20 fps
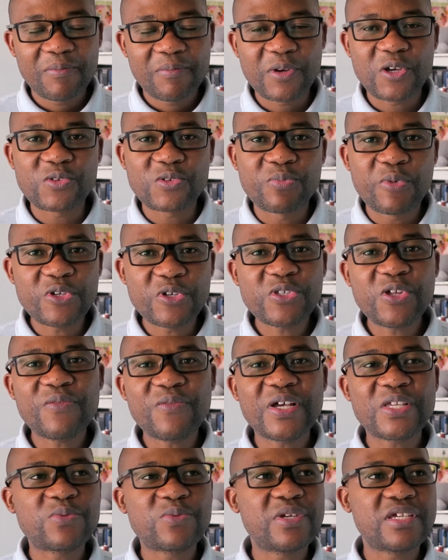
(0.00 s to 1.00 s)
Because most
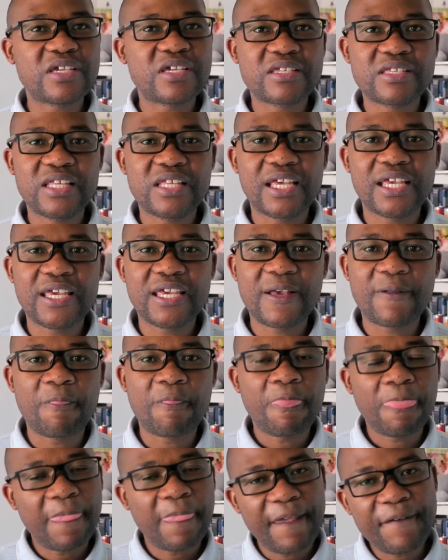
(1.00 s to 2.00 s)
of us, we're just
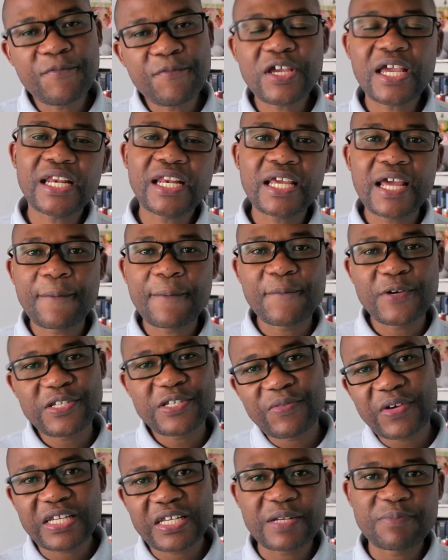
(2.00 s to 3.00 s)
thinking, if we can get
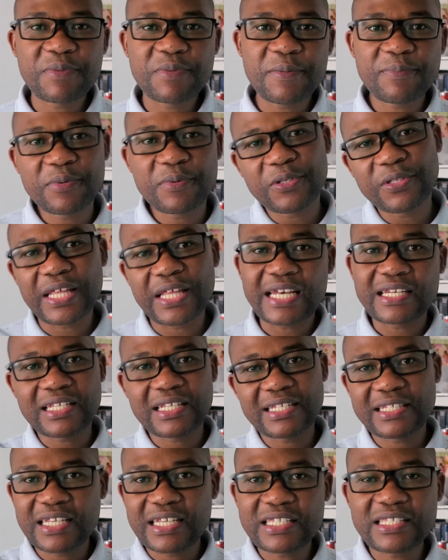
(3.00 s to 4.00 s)
motivated people
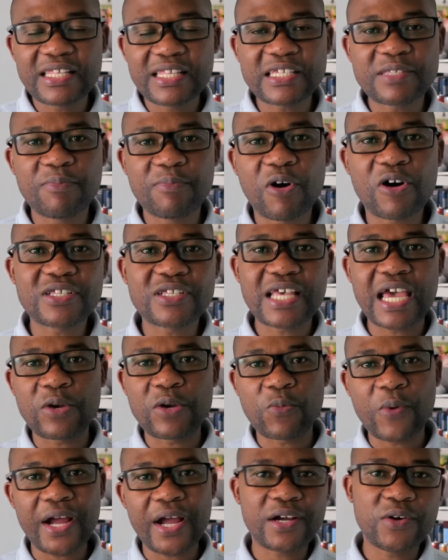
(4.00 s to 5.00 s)
that ticks this box
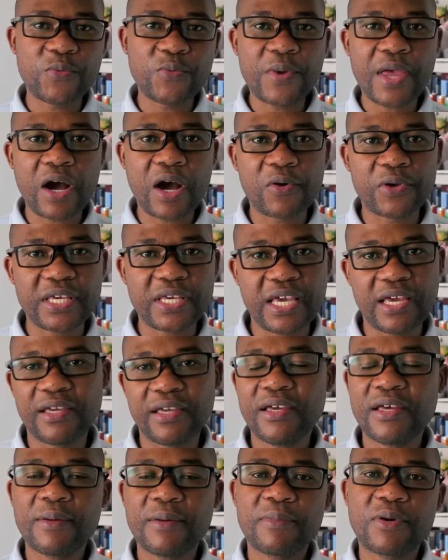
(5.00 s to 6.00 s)
at work, we are
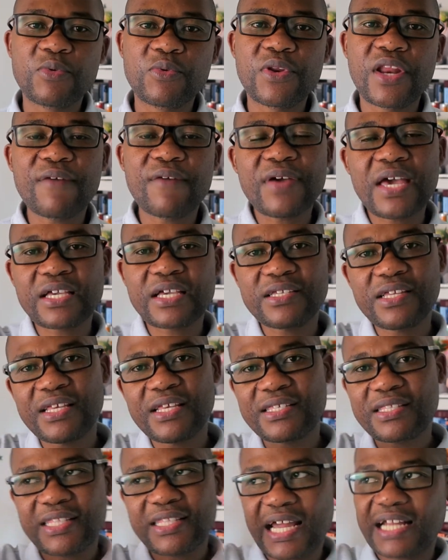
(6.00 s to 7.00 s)
okay. But we never
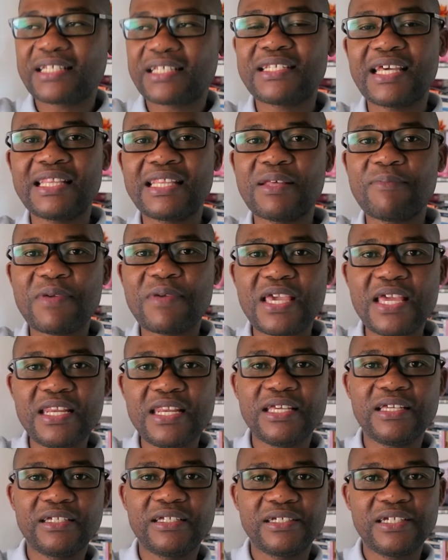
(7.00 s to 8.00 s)
actually start at the
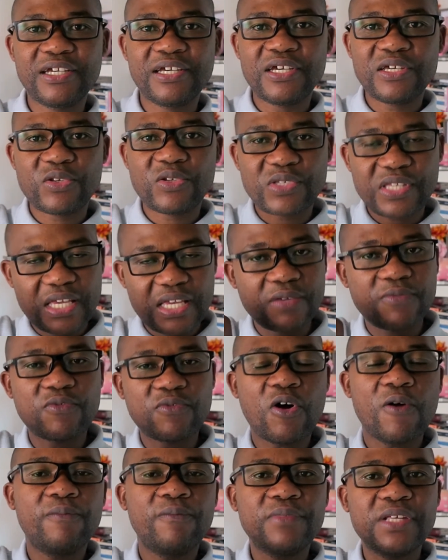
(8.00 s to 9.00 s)
beginning to say,
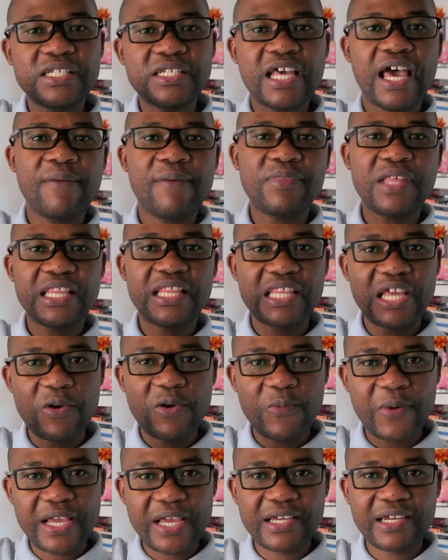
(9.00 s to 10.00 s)
from the time that they
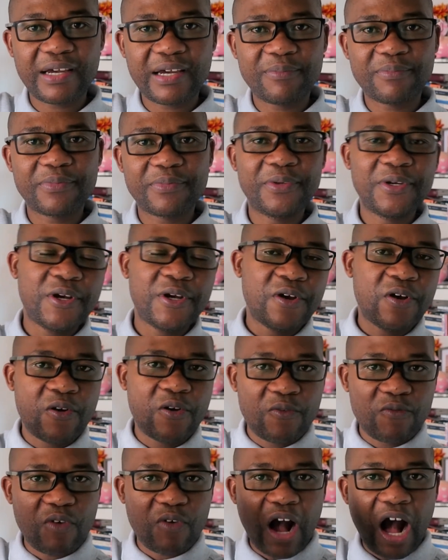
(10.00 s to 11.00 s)
wake up,
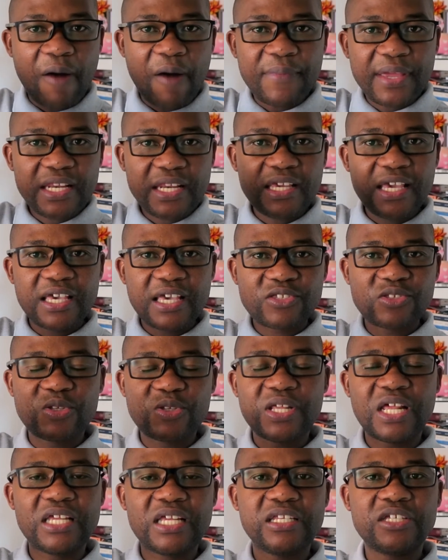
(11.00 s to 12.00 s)
for how many years
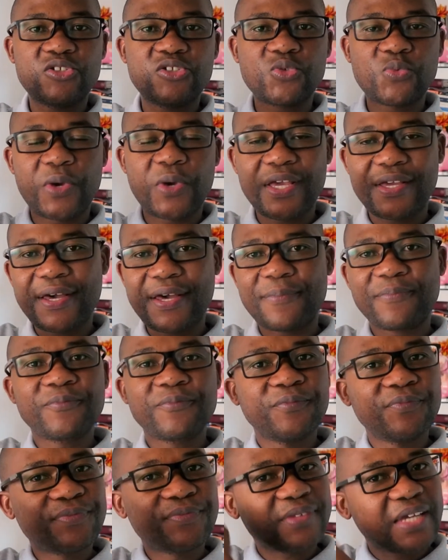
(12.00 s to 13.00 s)
do they need to wake
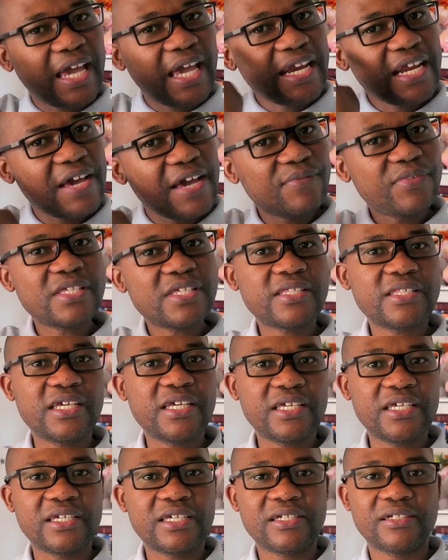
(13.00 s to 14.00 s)
up and have this
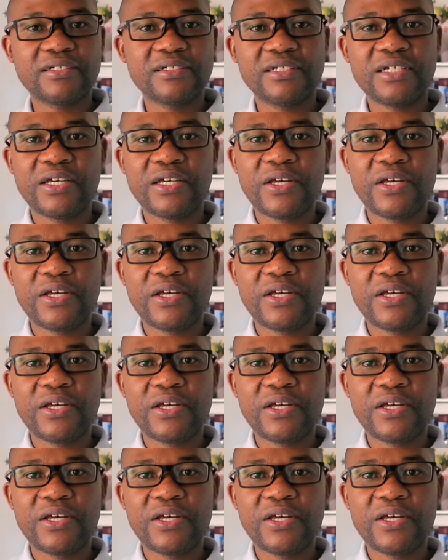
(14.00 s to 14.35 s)
thinking?